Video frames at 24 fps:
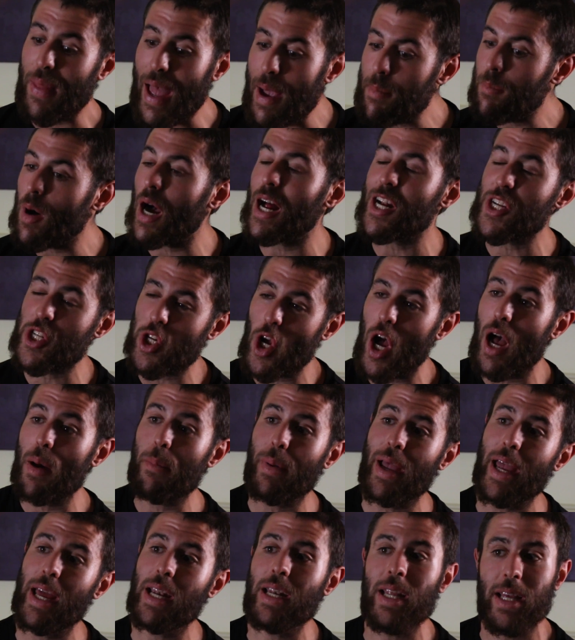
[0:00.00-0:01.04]
And they might chime
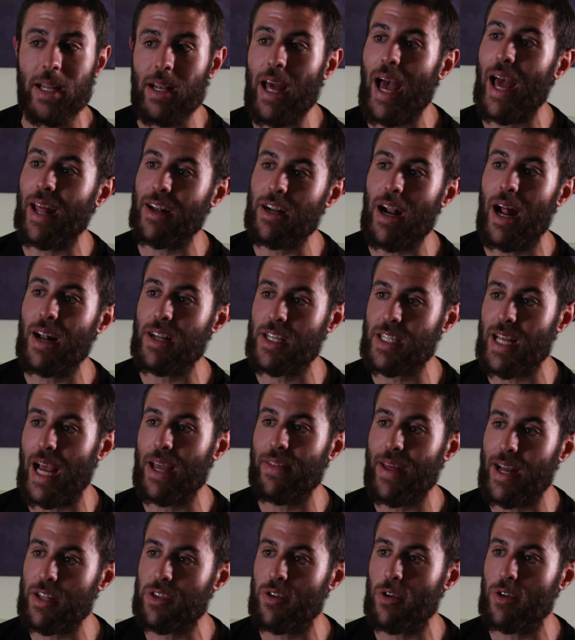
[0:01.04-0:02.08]
in and say
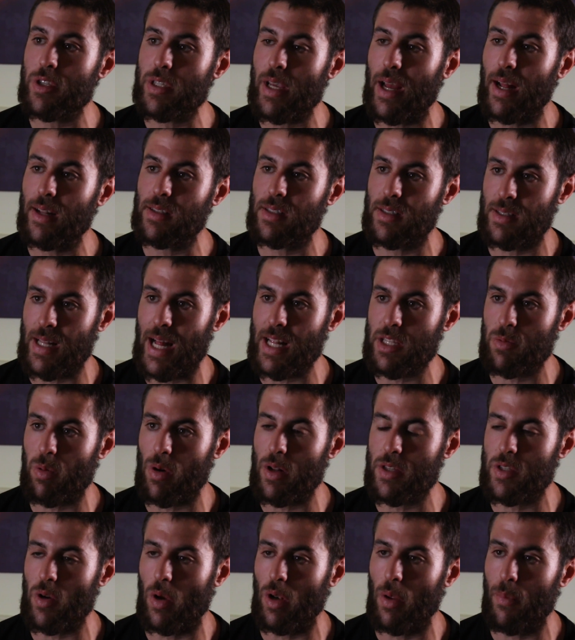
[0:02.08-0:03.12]
their 2 cents, and that's what
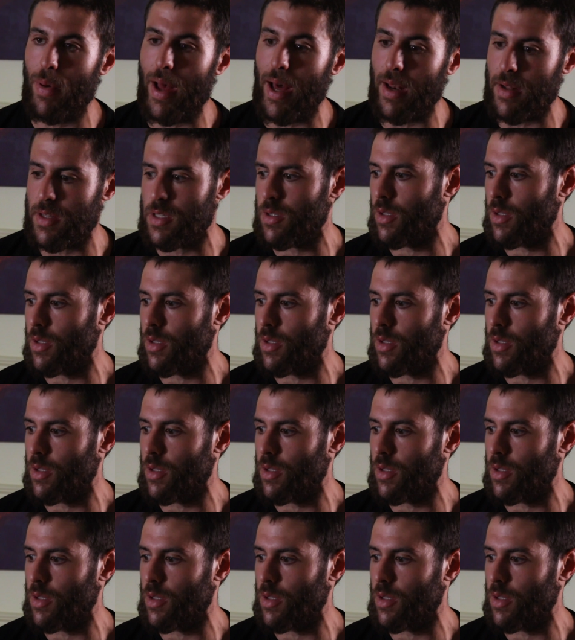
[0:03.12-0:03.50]
it's all about.